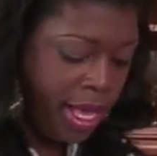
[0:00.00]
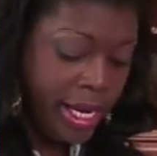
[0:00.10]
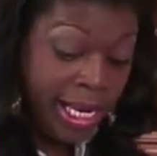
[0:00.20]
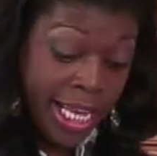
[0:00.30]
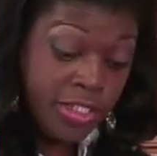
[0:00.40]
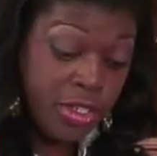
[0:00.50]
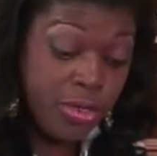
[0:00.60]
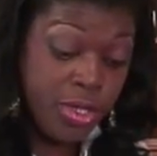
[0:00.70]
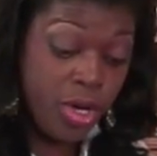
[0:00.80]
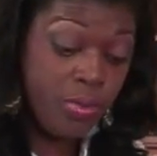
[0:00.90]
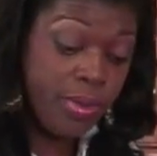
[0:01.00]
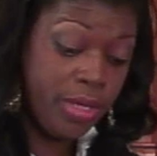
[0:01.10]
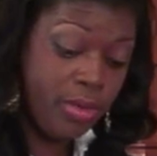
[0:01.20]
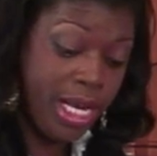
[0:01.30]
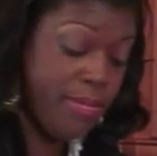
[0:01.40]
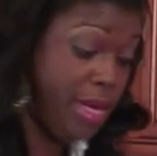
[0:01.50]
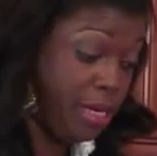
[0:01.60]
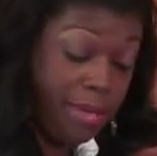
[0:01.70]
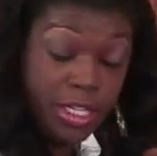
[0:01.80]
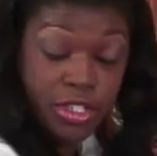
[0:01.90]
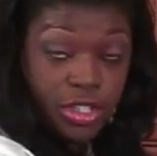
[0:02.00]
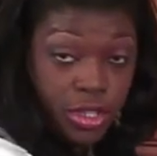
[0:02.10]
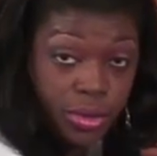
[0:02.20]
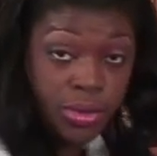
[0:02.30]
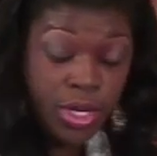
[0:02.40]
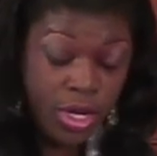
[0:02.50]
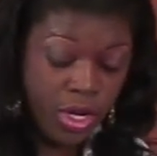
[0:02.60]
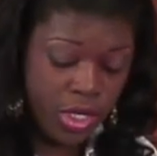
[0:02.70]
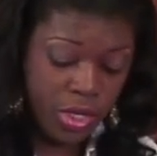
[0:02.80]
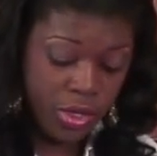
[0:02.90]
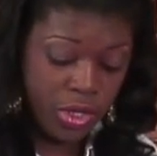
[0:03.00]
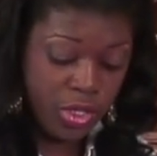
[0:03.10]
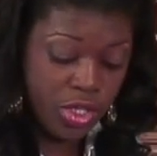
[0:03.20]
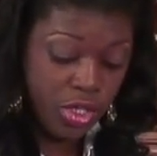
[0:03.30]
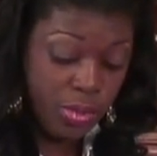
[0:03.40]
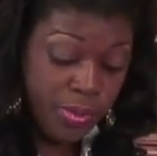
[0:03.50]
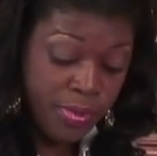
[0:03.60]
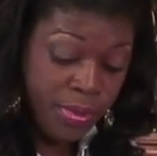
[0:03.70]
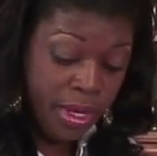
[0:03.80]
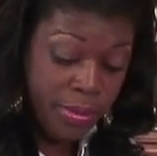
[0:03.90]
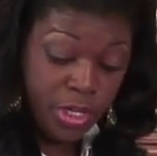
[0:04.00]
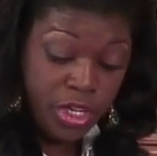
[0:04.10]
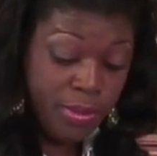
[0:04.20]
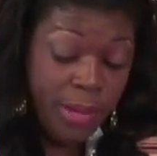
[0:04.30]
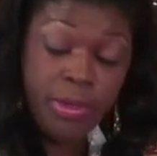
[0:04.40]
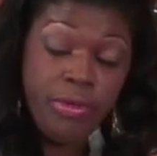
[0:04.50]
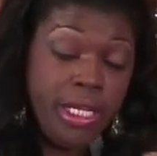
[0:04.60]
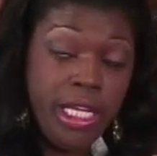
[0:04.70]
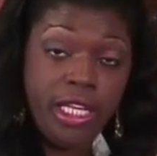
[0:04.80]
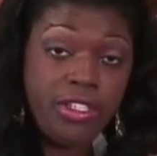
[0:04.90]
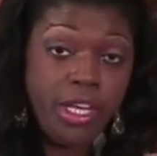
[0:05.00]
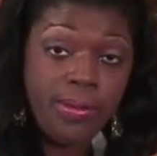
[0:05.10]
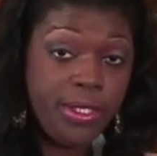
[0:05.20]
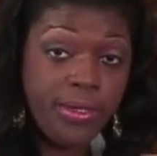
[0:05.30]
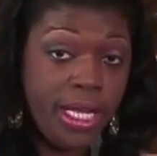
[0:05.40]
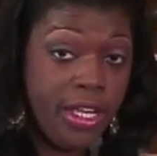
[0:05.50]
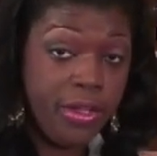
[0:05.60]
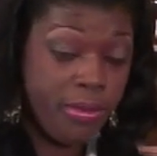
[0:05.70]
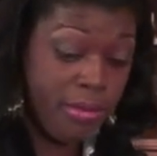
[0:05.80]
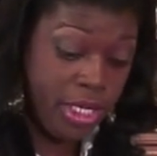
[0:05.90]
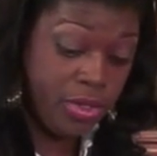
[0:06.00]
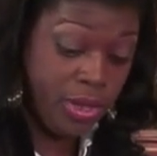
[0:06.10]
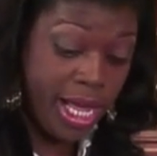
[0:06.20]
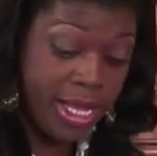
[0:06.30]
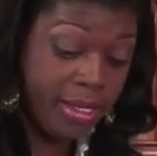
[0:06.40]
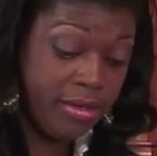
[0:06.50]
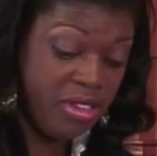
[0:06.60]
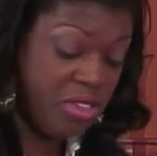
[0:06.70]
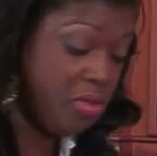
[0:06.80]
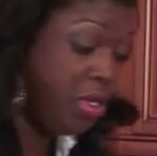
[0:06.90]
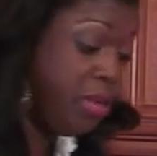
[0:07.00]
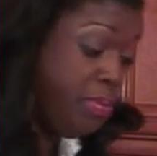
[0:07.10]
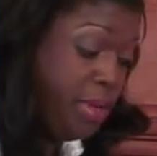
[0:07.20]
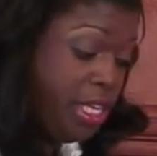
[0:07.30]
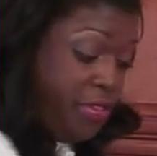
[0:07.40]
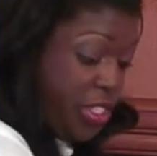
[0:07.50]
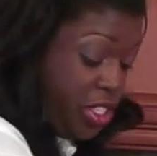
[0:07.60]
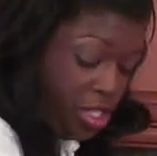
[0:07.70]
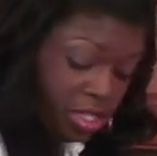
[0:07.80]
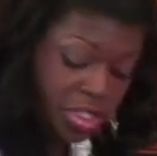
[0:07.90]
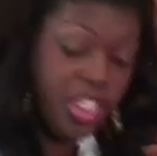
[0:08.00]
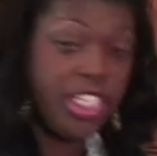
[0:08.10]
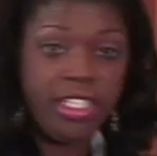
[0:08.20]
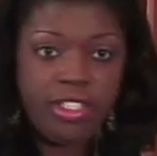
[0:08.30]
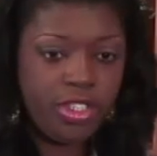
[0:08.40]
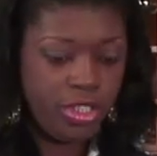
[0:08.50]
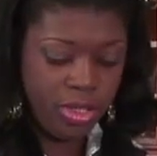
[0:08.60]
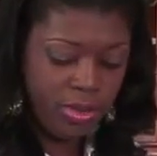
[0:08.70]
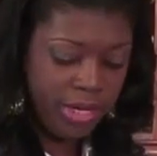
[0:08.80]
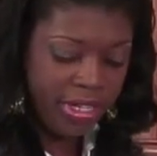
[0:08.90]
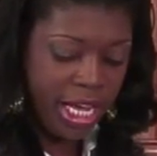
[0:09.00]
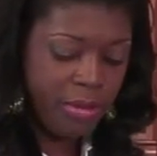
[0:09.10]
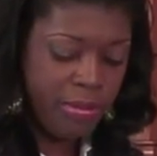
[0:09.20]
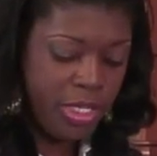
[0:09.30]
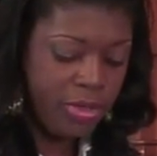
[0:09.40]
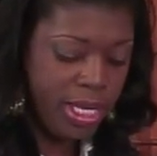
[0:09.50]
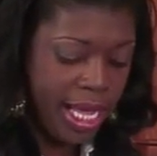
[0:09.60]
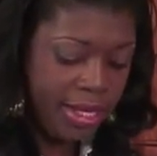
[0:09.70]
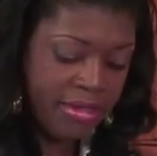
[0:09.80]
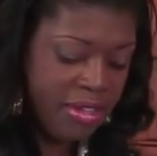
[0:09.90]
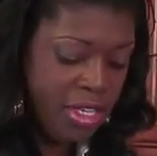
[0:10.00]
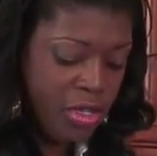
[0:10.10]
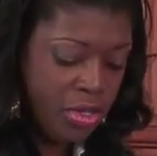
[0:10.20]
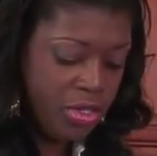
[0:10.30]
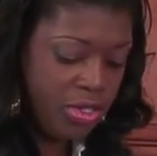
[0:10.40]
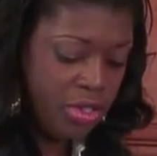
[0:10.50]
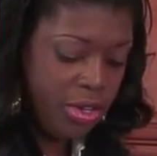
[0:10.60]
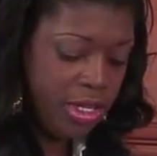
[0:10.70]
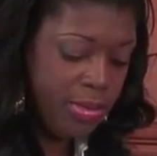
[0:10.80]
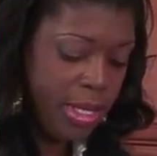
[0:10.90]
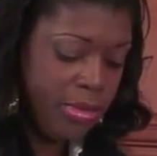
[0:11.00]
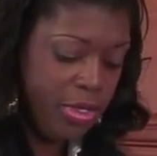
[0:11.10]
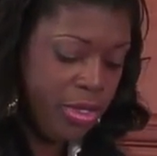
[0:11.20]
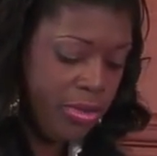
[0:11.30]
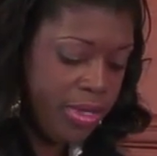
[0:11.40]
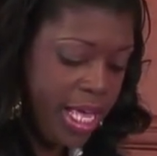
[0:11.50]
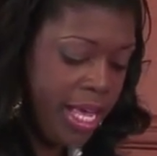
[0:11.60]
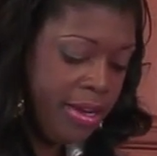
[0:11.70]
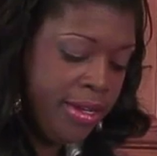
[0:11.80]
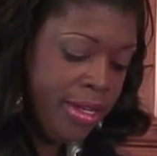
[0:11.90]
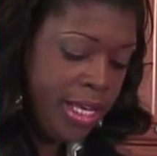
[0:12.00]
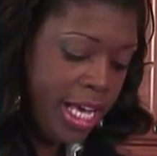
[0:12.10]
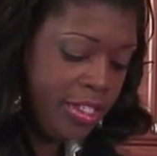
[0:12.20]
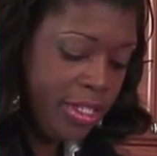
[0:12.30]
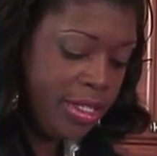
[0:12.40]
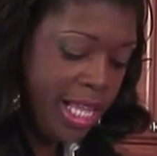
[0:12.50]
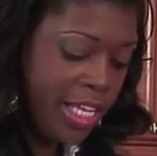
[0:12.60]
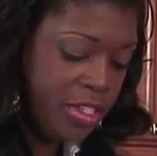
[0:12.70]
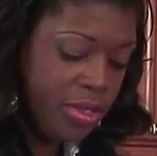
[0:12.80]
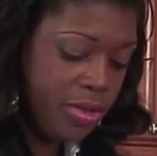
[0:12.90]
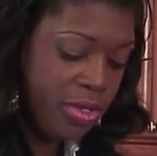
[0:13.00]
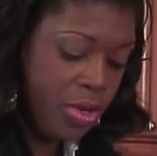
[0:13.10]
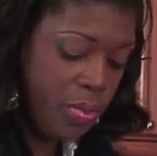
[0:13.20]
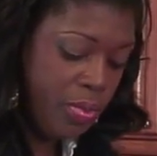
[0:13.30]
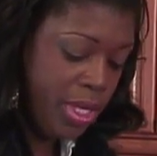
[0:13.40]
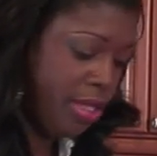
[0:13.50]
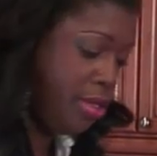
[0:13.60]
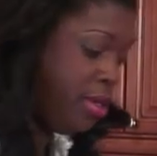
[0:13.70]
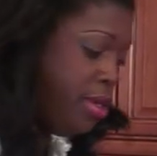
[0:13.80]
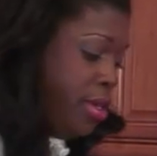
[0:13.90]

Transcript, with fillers: And I like to use goat meat when I make my stew uh, or soup, but you can be able to really substitute any other meat you like. You know, beef is good, chicken is good, whatever kind of meat you like, you can certainly be able to use that. I just like to use goat meat